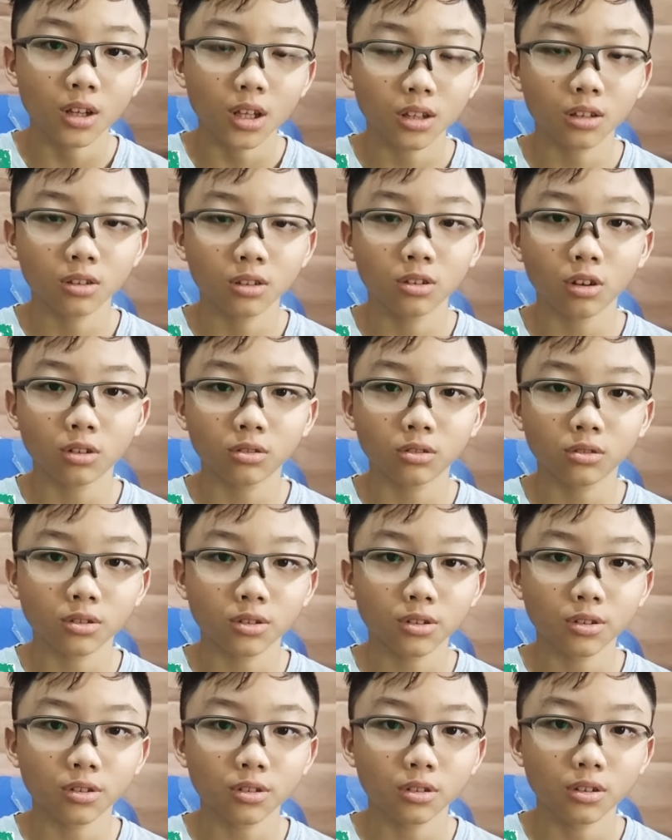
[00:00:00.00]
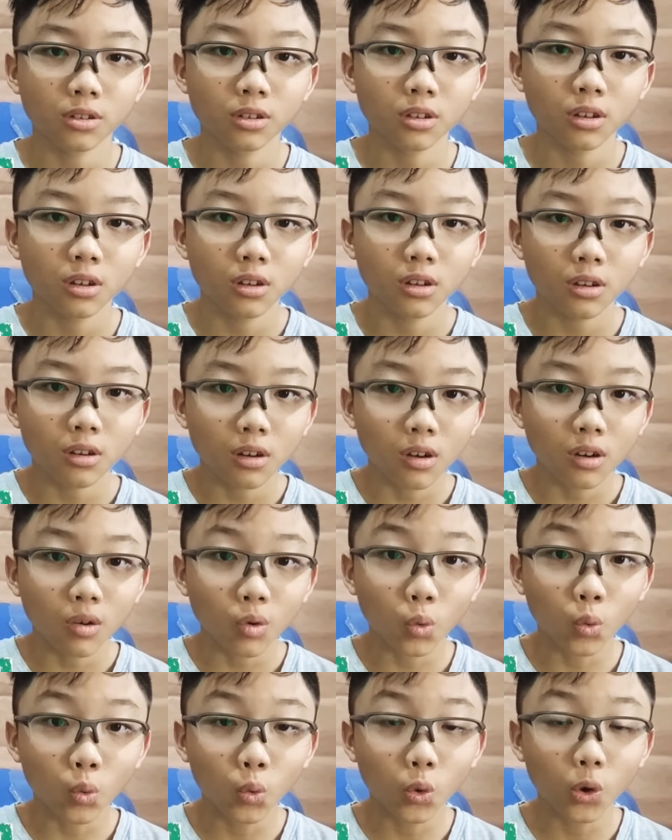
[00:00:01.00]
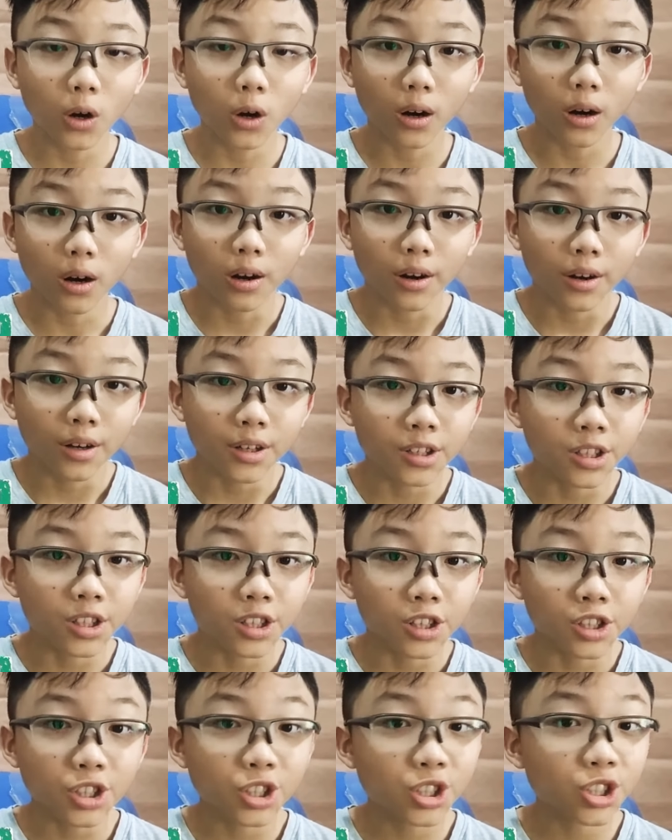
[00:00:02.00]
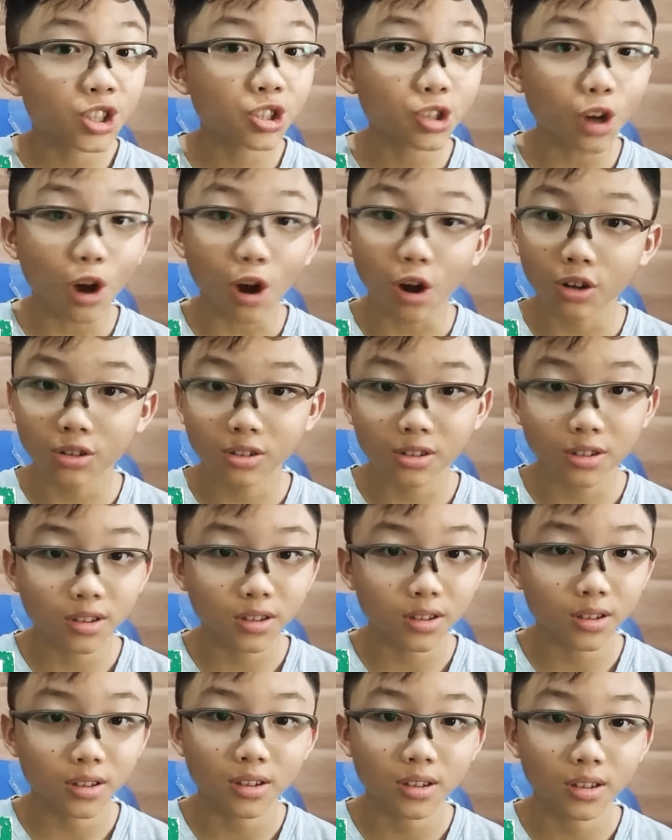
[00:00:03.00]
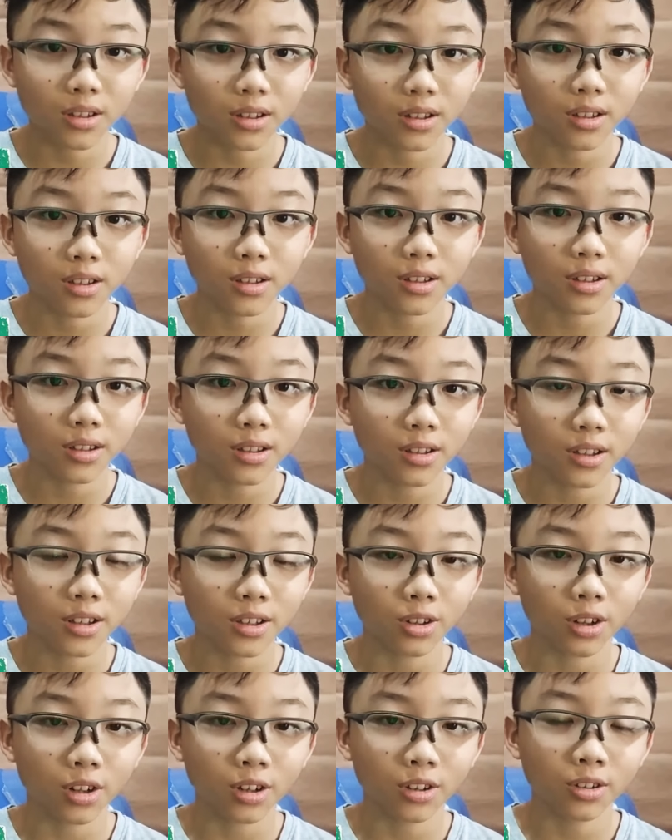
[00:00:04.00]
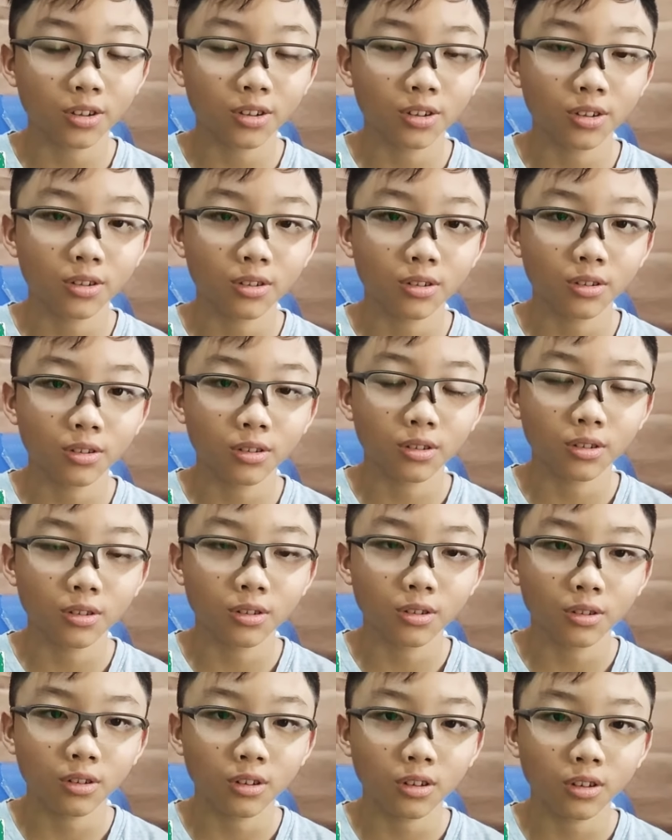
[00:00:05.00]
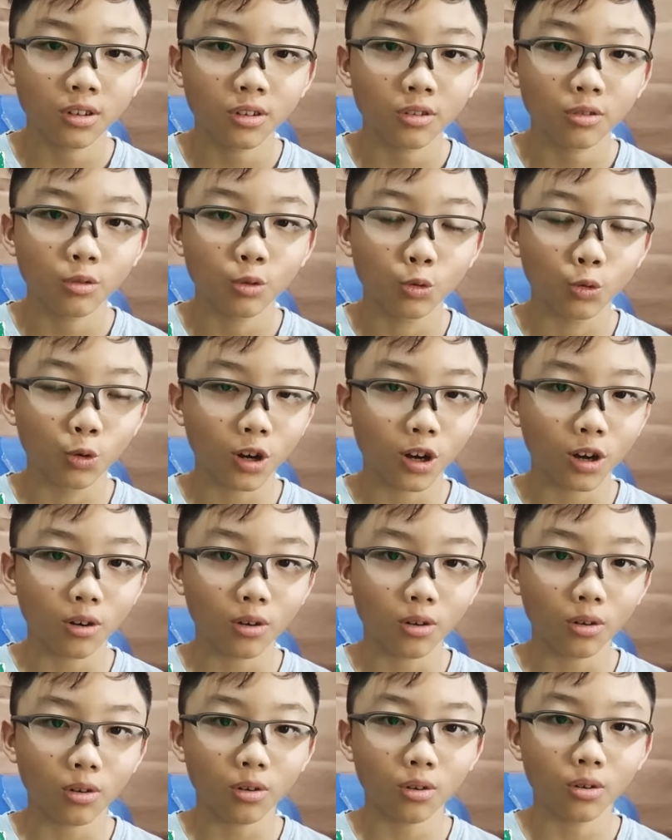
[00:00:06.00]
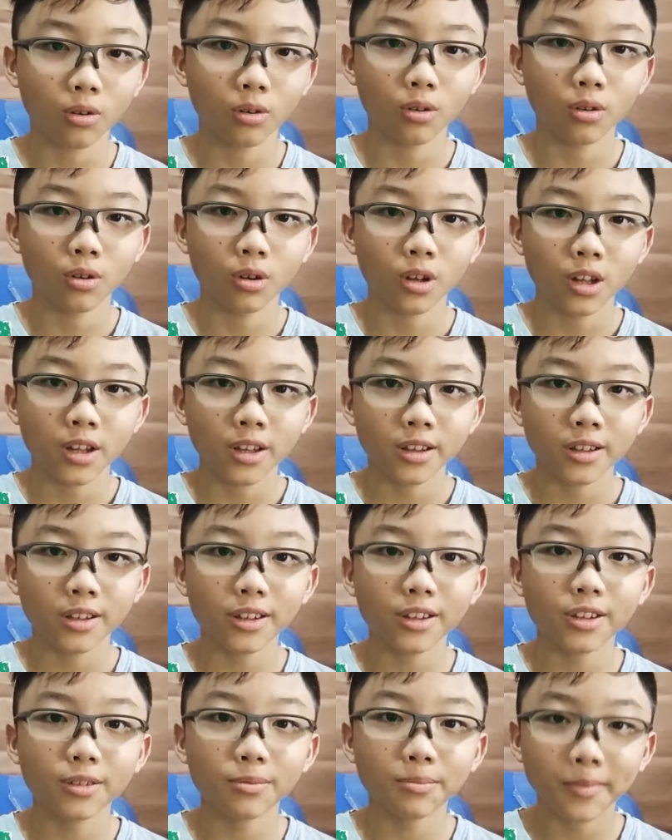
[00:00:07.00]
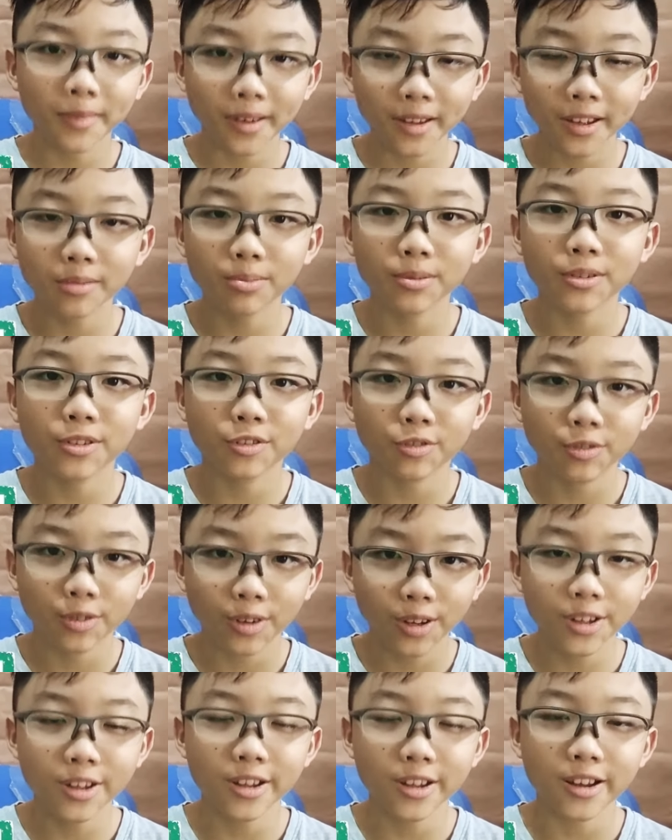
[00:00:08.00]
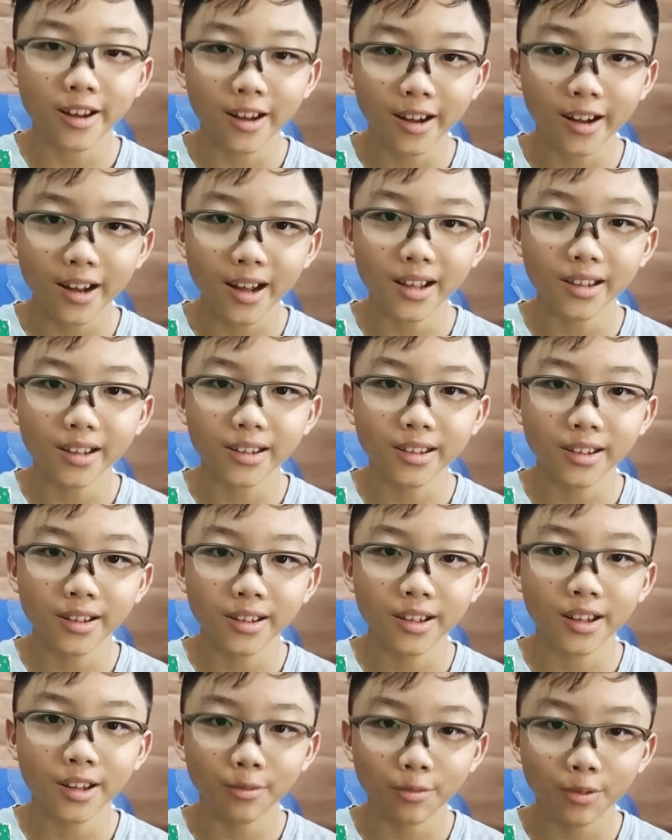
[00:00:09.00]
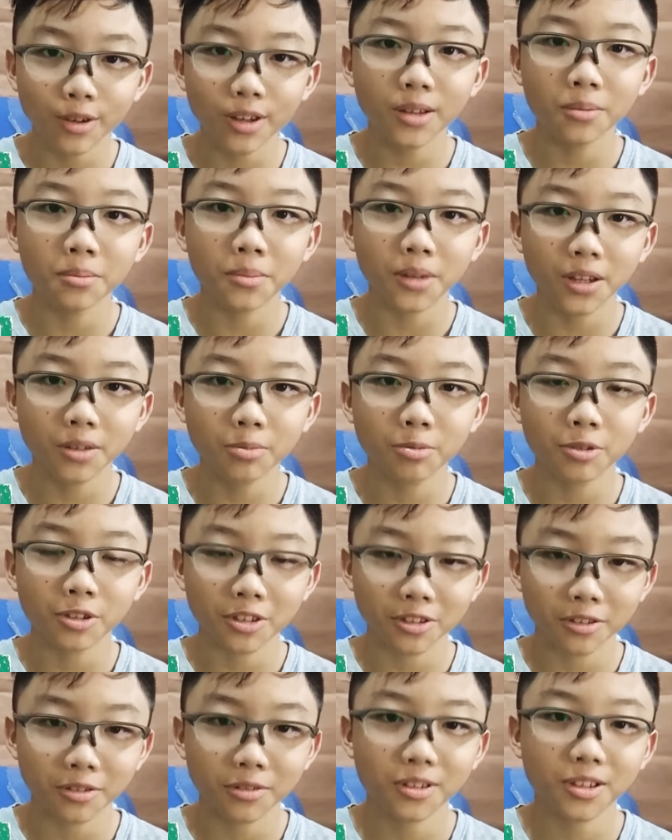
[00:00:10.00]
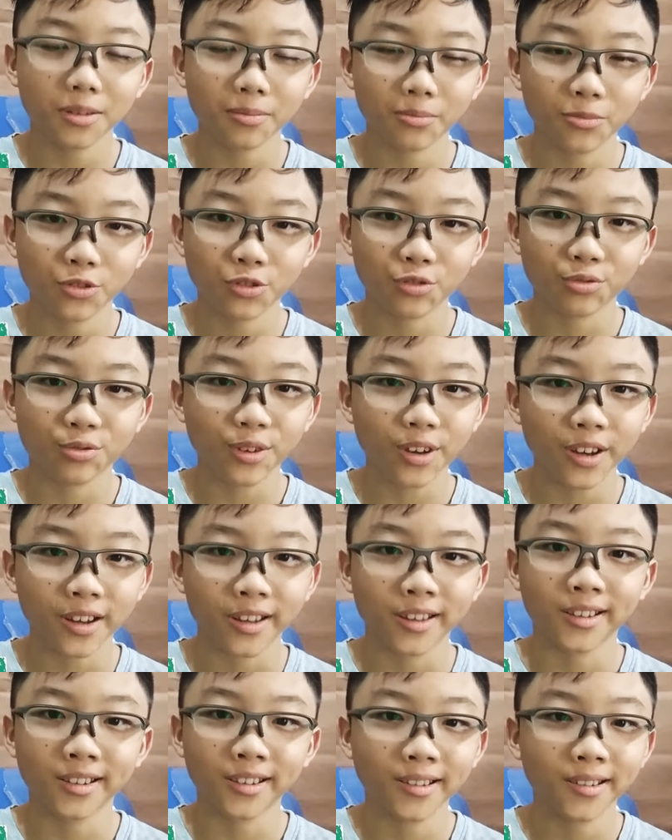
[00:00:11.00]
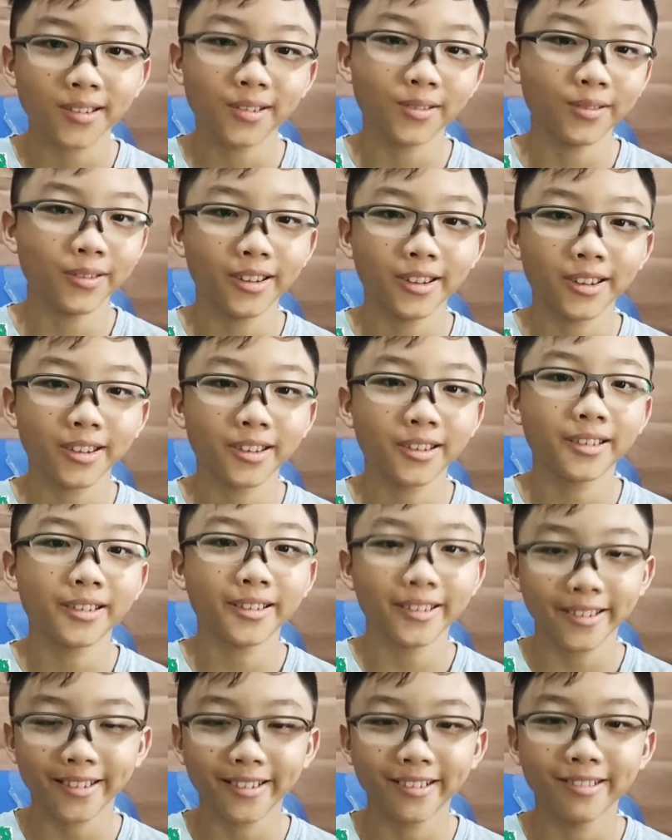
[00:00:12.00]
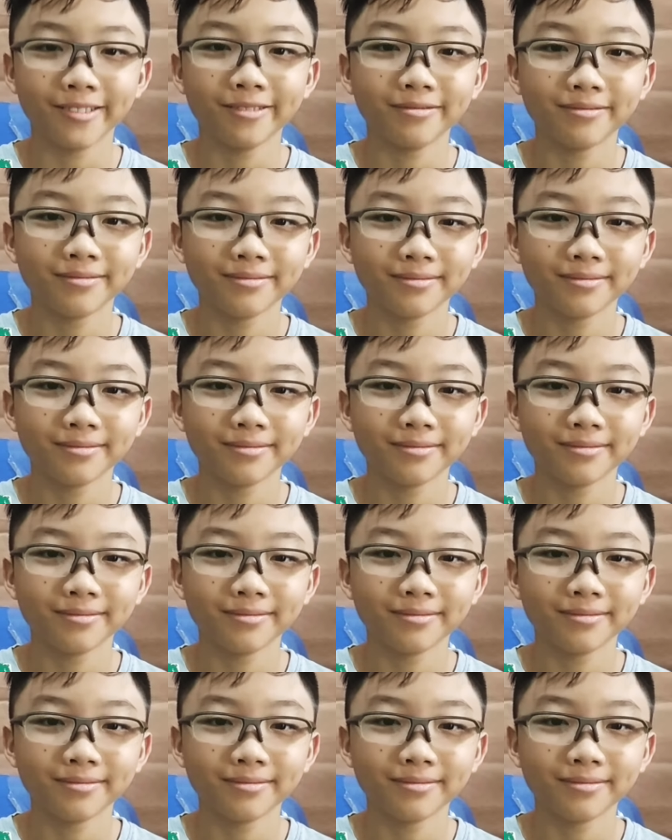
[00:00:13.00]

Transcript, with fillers: The doctors were shocked. They thought, wow, this man has been training hard. There really must be some trick to it, thought.